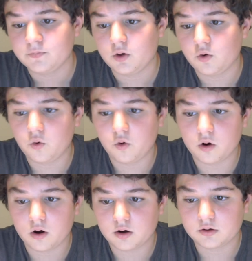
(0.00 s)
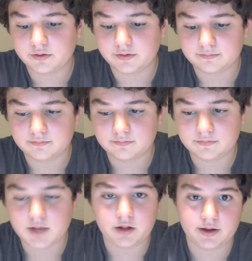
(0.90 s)
or
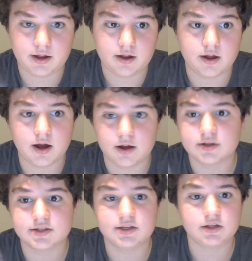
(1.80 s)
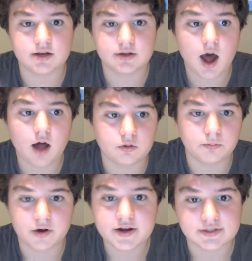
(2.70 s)
not, a gazillion-dollar
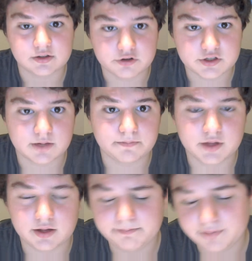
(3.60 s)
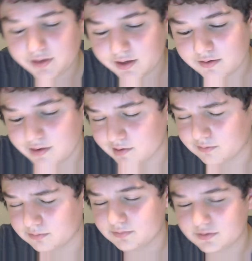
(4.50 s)
bracelet or something, but,
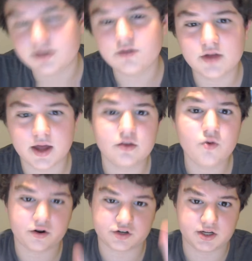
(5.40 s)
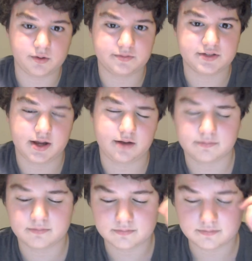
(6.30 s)
you understand what I'm saying.
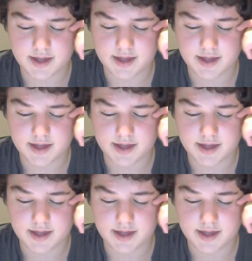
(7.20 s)
That's